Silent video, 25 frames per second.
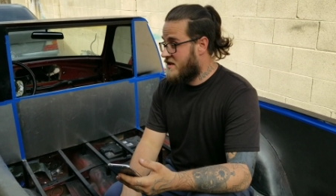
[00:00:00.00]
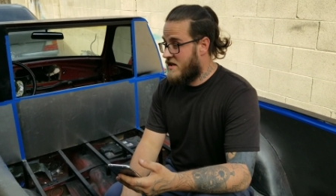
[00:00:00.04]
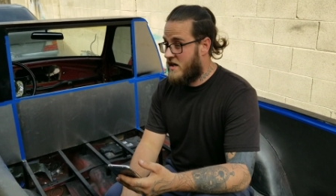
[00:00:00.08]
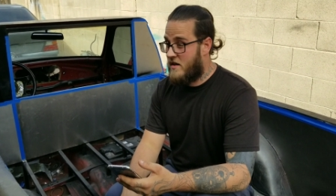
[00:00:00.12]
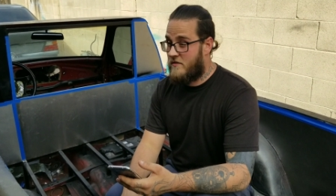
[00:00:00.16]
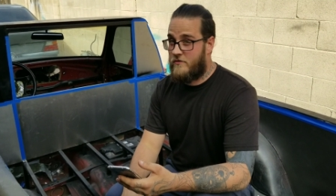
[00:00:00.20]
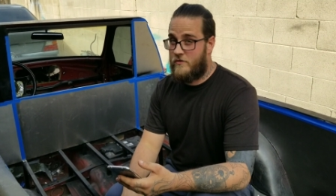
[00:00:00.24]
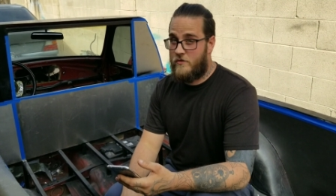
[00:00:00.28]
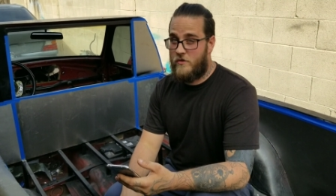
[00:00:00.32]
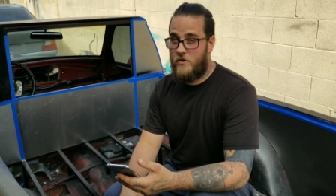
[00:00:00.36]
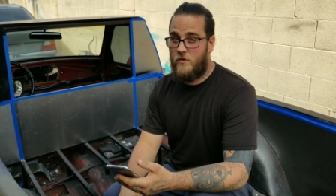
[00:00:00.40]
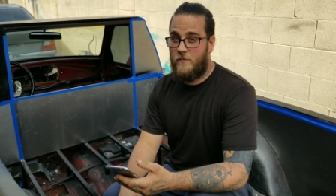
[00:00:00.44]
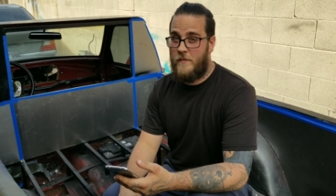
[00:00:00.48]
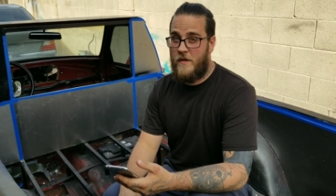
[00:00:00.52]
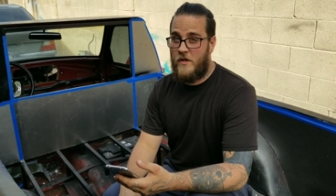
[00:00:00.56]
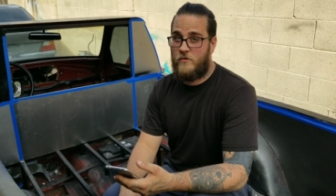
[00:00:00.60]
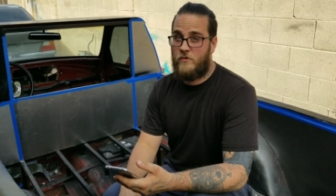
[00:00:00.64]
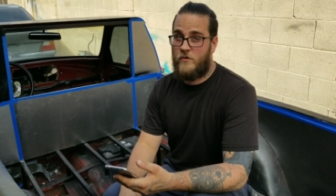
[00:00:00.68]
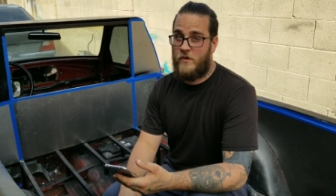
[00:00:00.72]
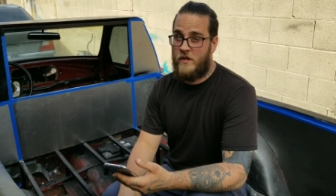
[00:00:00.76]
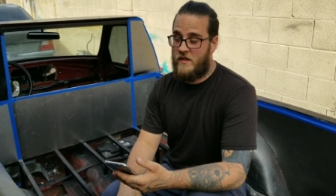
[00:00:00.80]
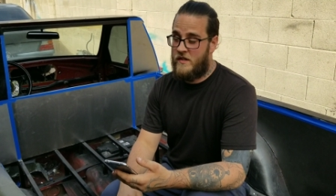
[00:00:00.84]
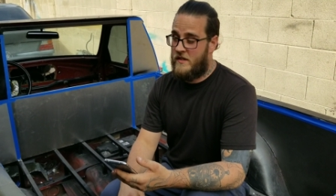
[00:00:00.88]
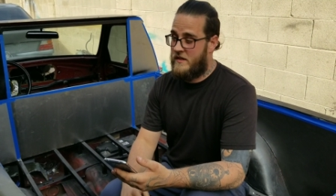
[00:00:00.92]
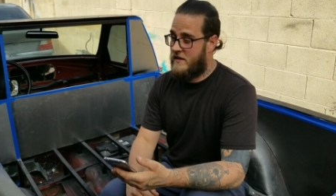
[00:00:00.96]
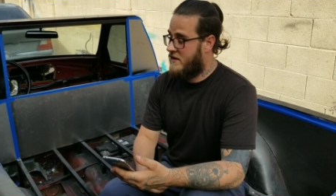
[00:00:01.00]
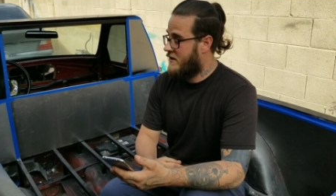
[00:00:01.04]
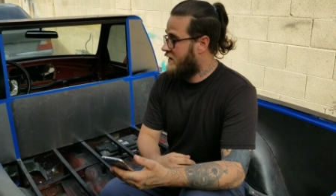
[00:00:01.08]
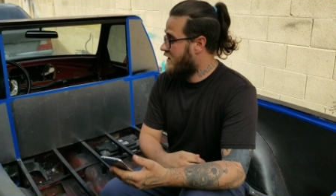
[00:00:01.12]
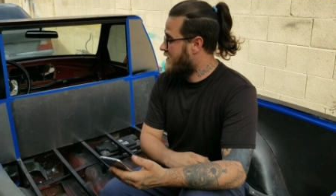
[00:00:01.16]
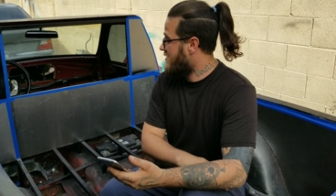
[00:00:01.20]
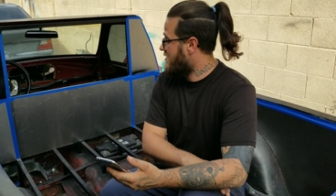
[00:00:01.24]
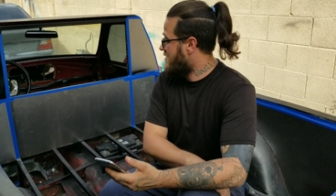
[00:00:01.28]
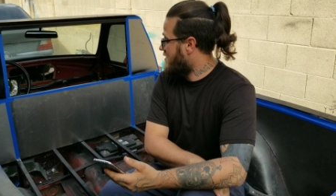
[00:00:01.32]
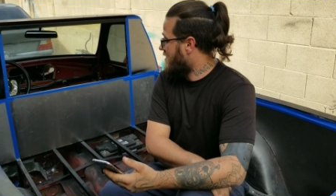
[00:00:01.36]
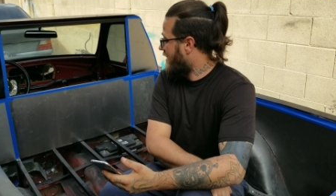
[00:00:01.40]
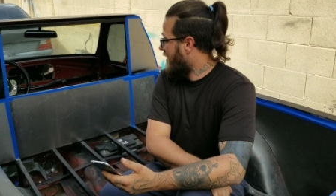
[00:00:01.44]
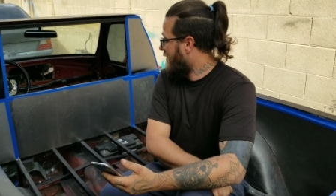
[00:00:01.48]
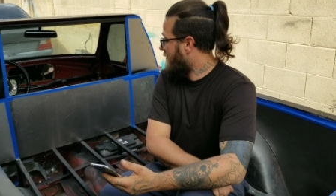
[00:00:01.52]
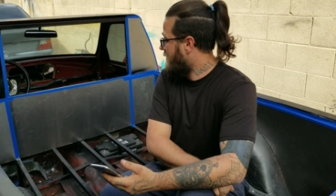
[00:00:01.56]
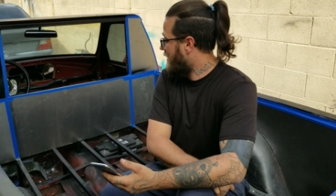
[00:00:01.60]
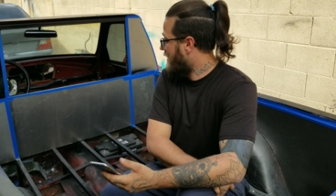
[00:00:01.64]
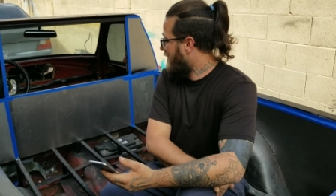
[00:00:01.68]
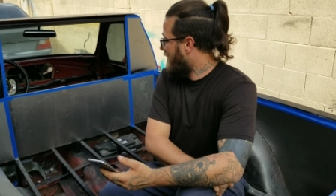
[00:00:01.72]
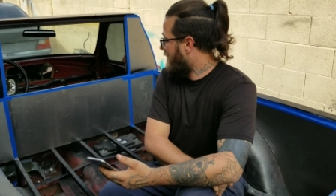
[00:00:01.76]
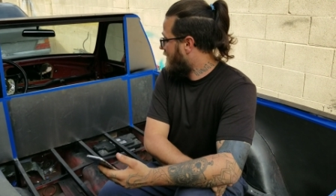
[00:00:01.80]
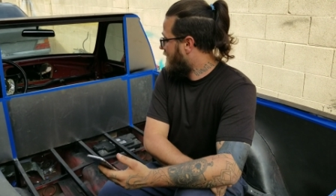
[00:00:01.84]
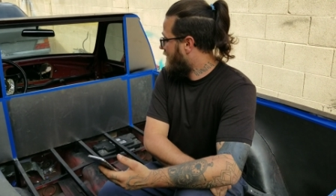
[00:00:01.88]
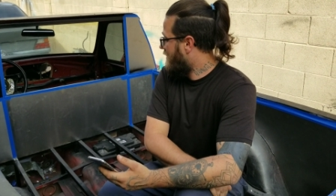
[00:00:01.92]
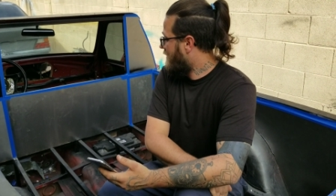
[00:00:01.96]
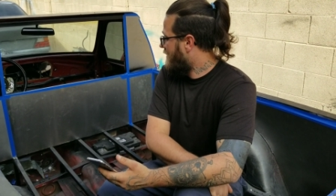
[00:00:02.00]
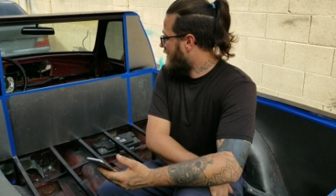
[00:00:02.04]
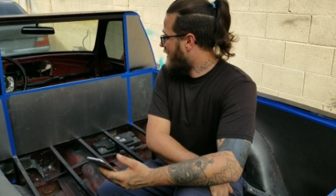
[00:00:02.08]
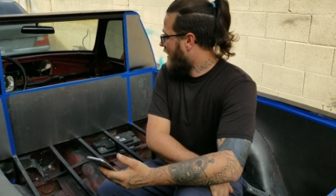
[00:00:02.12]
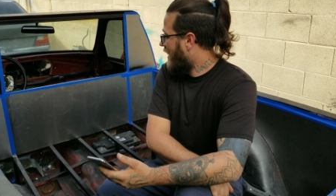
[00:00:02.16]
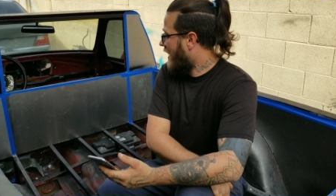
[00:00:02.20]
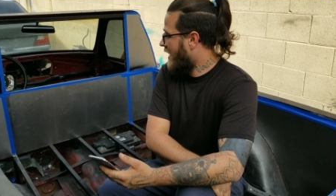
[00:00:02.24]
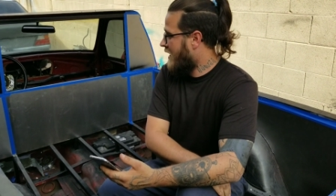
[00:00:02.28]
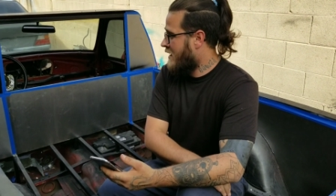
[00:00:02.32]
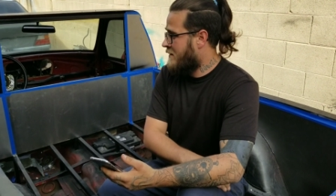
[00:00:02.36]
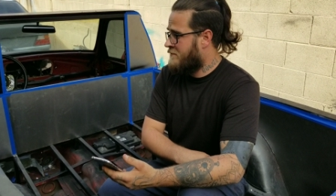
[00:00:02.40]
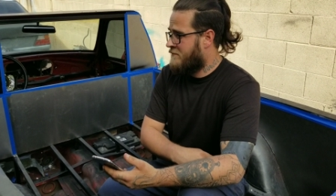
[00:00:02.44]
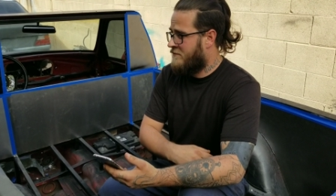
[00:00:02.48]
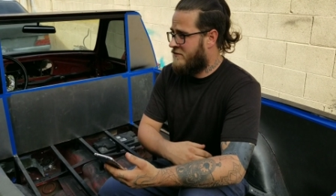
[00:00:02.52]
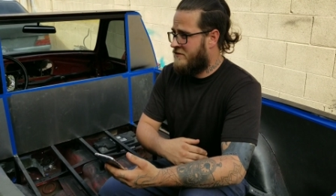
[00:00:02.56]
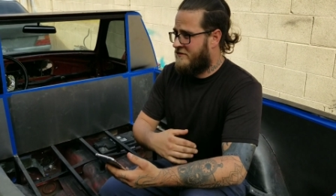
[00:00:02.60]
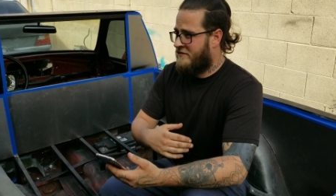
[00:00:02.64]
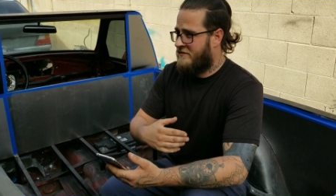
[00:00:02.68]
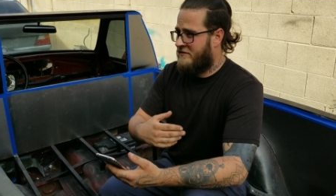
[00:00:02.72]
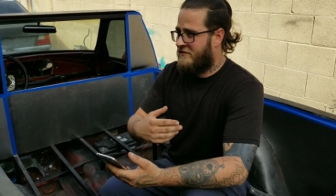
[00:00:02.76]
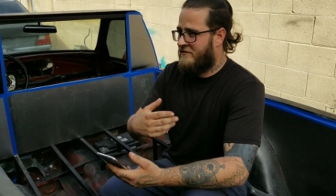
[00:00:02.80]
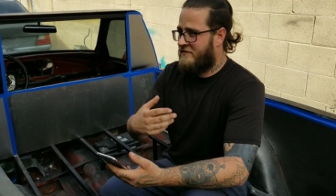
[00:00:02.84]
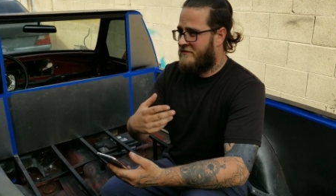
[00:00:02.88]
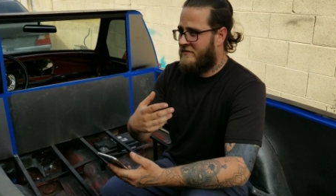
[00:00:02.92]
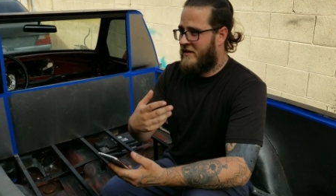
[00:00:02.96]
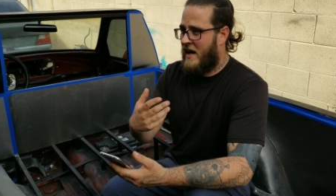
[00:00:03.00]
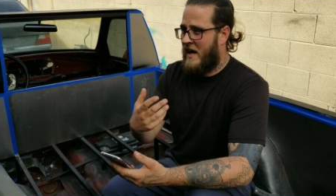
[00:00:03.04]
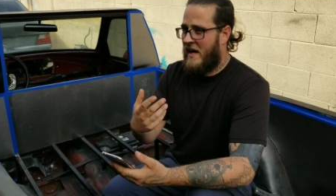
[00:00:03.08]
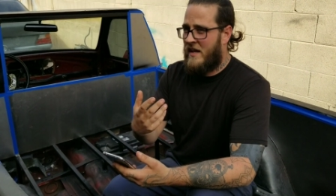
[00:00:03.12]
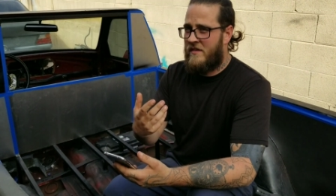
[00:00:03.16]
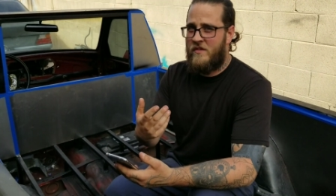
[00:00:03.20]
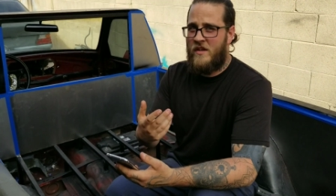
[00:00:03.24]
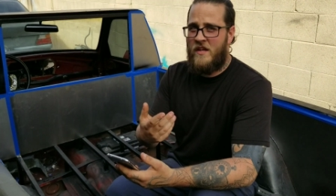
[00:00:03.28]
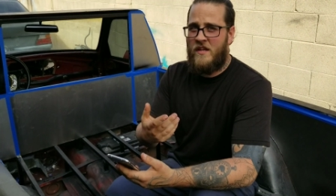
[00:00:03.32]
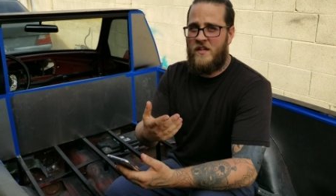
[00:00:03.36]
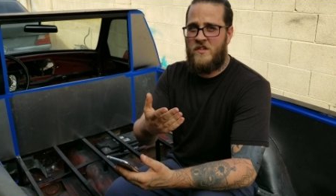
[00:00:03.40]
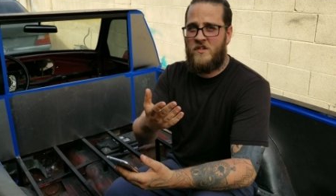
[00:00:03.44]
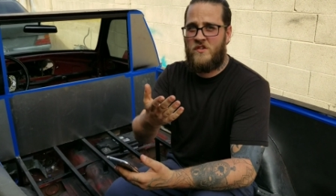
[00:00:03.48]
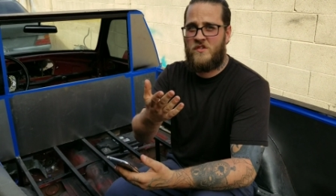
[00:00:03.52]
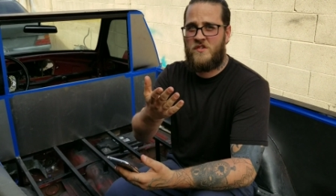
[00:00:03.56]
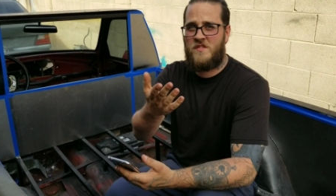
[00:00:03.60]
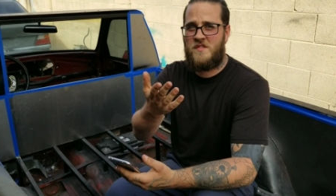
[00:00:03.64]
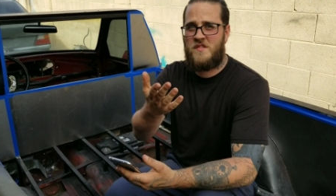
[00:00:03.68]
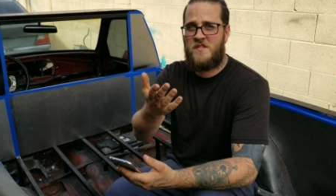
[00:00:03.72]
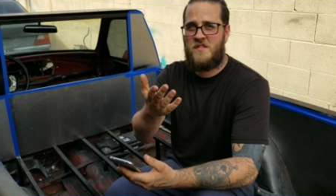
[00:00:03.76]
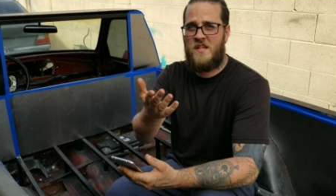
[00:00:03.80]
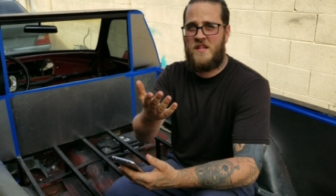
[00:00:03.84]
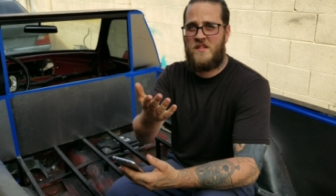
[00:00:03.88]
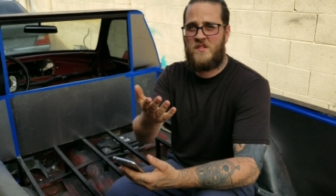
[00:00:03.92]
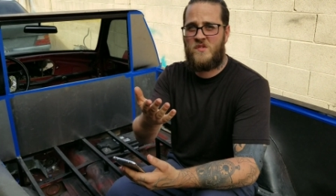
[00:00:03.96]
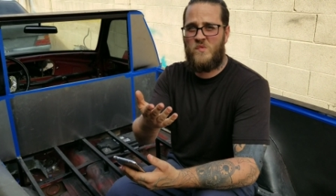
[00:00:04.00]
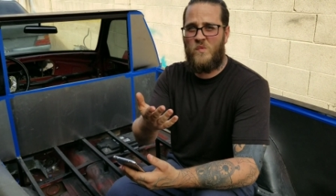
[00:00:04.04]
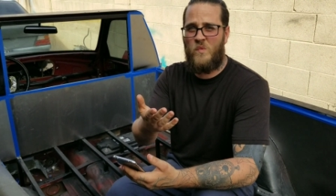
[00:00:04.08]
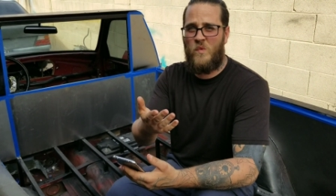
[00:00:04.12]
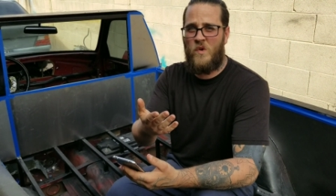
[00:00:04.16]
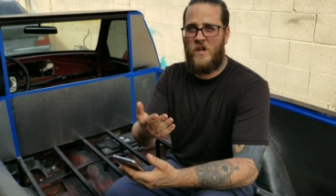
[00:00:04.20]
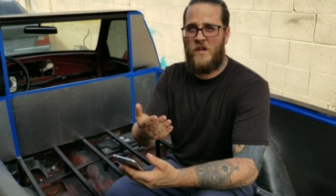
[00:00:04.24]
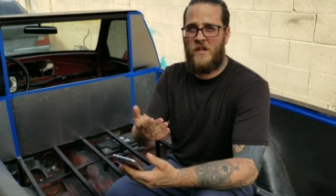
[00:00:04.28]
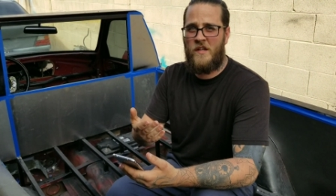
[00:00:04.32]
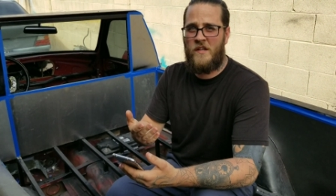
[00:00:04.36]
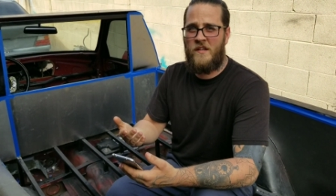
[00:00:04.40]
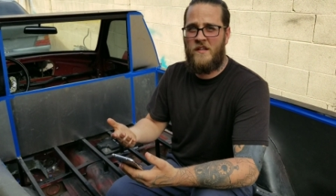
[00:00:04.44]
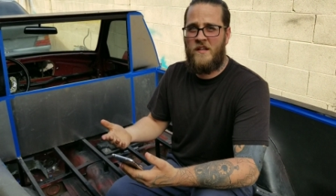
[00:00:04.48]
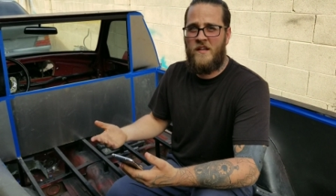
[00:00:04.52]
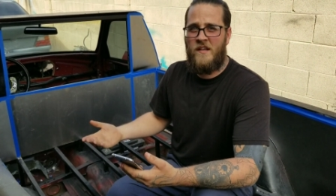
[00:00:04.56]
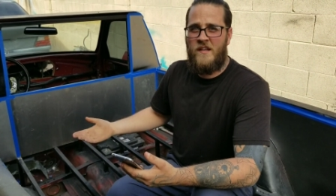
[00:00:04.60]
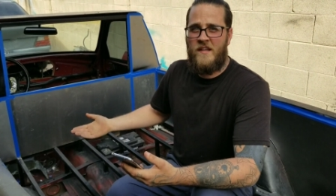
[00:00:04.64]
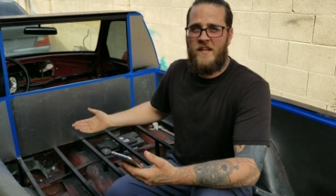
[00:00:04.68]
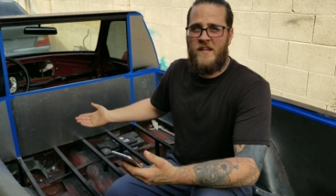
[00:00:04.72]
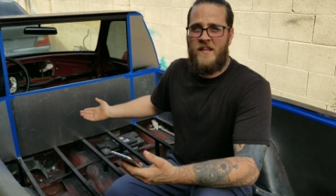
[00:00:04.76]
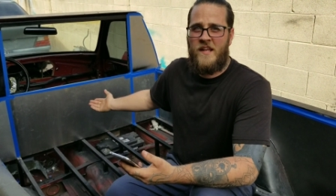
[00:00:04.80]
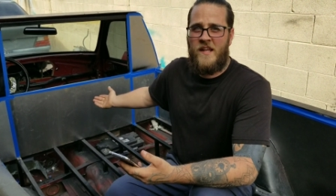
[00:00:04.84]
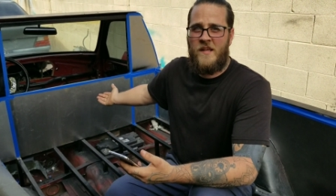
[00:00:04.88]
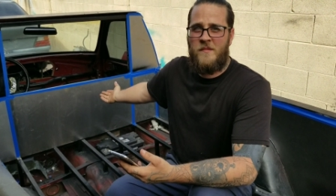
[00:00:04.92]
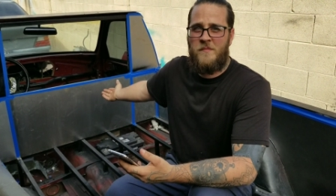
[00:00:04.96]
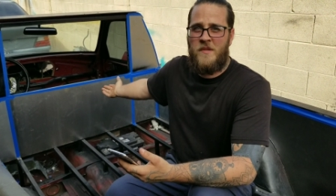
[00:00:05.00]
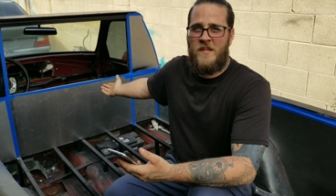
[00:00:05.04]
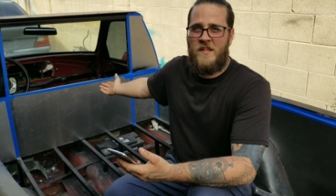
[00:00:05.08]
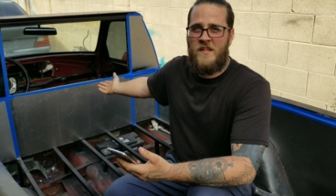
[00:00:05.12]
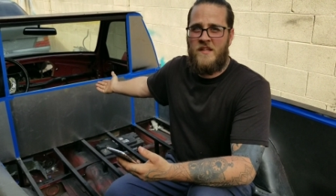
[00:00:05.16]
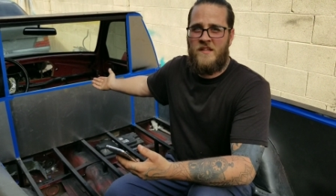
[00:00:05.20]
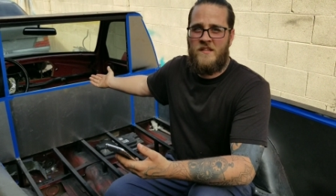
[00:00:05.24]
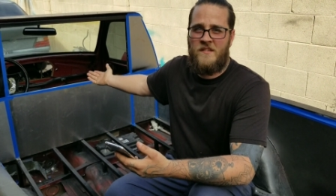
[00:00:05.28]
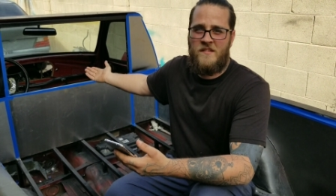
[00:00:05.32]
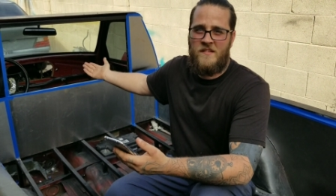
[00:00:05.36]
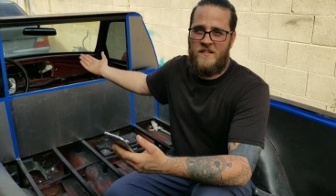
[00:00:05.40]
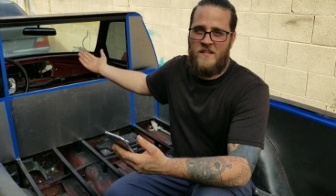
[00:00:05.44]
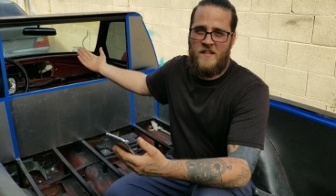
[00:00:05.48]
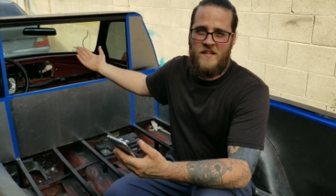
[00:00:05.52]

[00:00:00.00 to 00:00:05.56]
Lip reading: enough room. It really does. I mean, I'm 5'8", you're 6'1", and I mean,